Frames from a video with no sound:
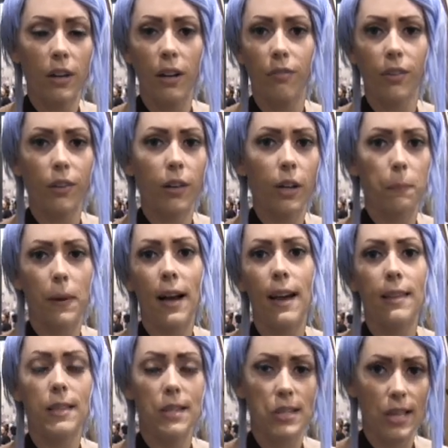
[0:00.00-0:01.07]
If you look
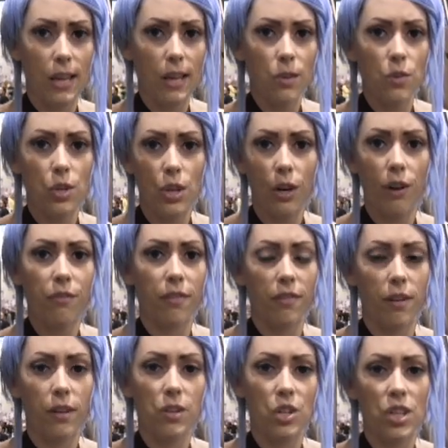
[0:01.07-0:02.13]
behind the scenes, you know, for
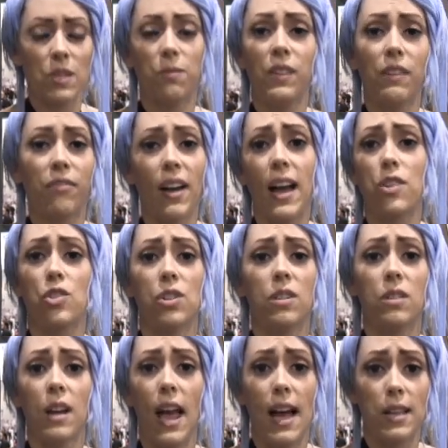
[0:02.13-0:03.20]
just the fashion
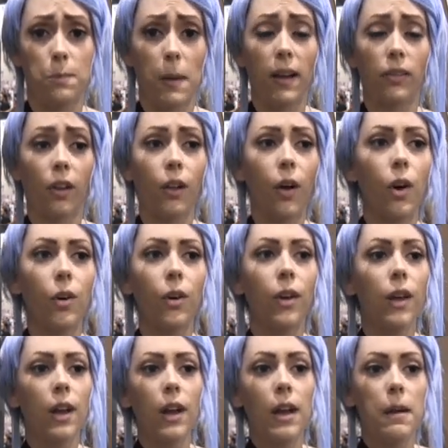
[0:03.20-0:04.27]
aspect alone,
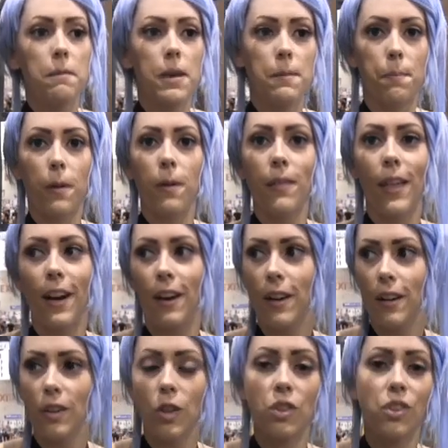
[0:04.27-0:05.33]
people that are
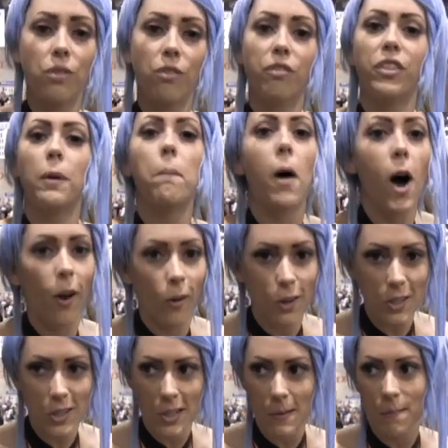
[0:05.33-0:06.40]
the
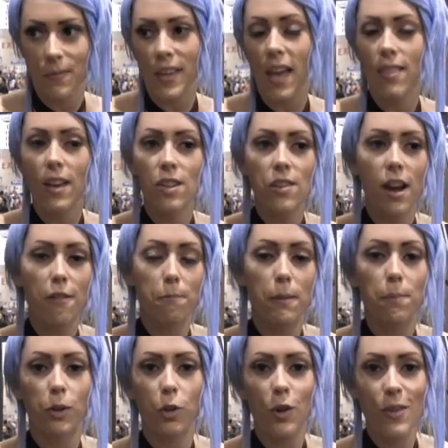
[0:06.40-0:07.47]
models, and then you have
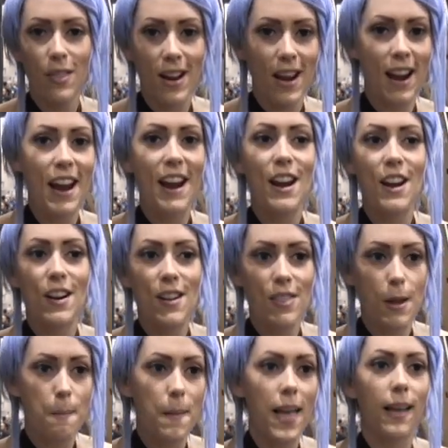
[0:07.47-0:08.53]
people doing their hair and
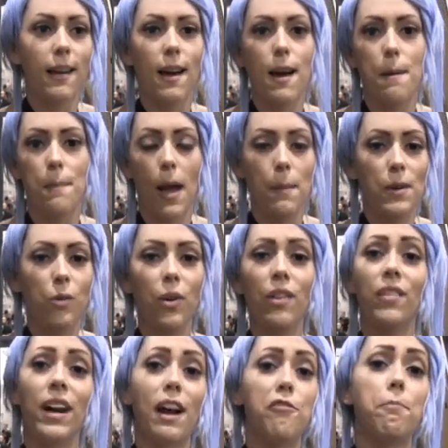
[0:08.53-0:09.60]
their makeup. I mean, we
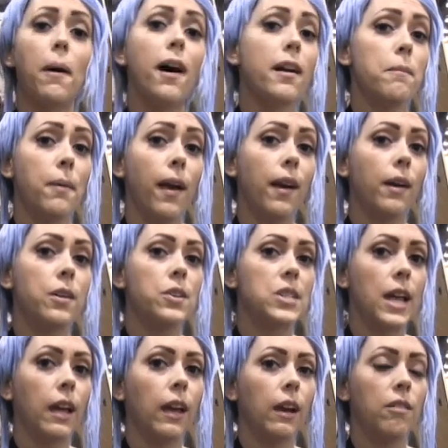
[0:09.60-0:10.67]
even have body painters
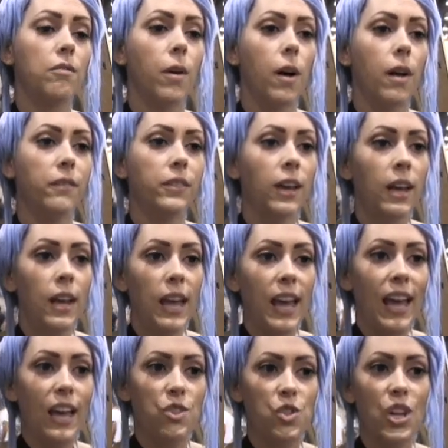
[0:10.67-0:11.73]
that get involved,
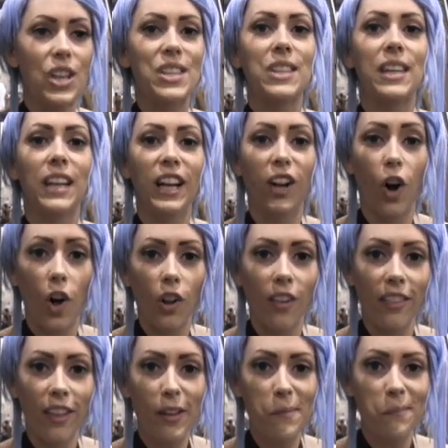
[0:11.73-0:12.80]
and just getting all
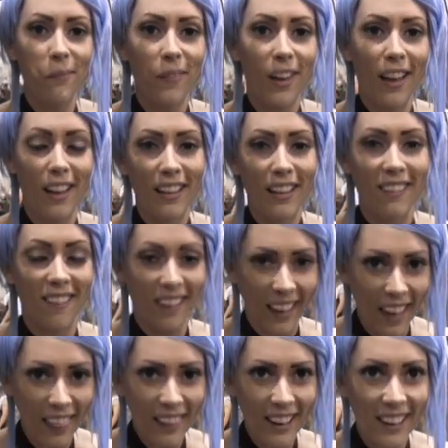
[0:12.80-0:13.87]
of them
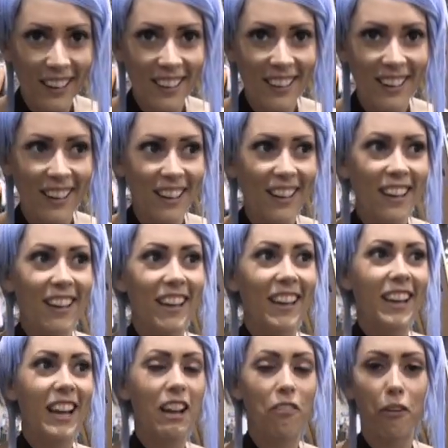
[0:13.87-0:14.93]
together,
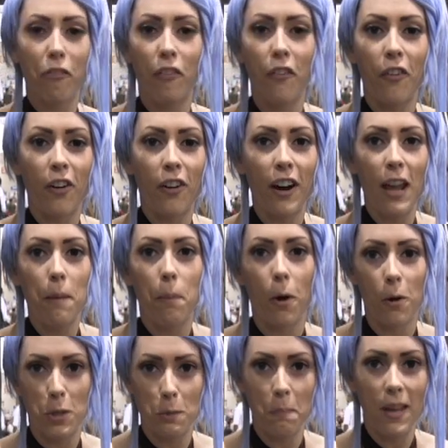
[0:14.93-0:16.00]
even for a
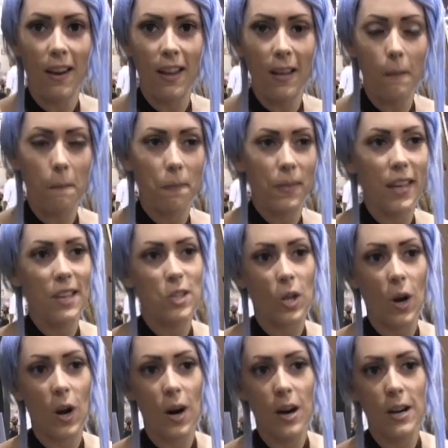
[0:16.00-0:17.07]
post-meeting, is
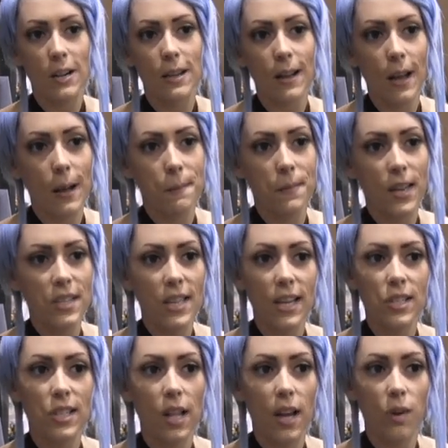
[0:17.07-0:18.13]
hard. It
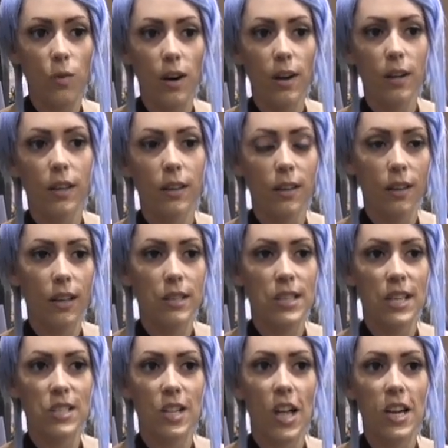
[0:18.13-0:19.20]
takes a lot of work, it
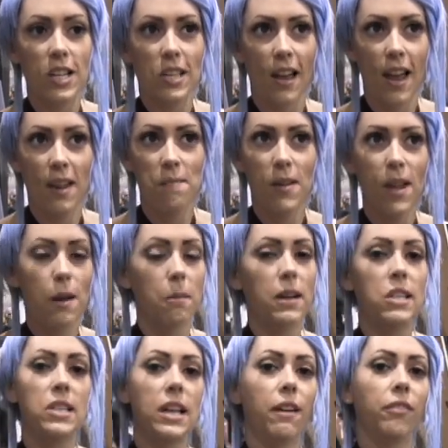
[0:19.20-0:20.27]
takes a lot of time, but
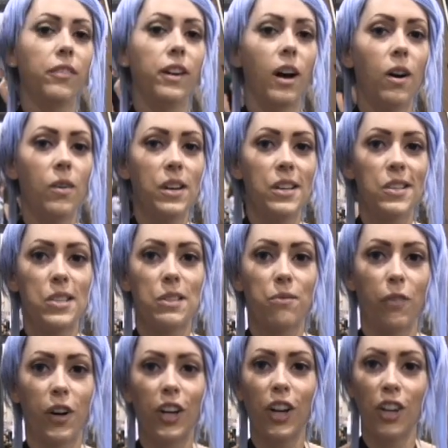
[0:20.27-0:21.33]
it's definitely always
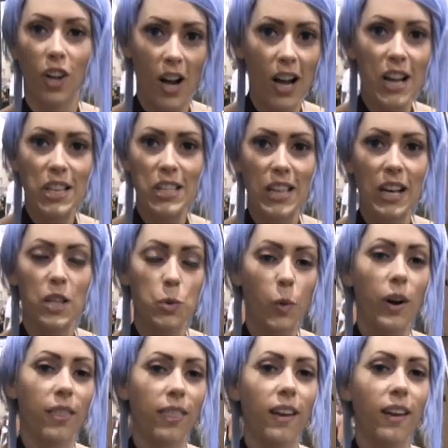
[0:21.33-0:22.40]
for a good cause, and it's
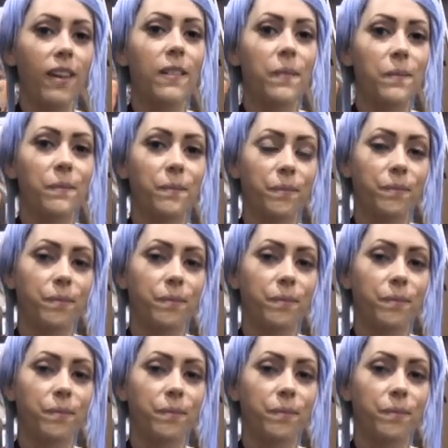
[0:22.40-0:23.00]
worth it.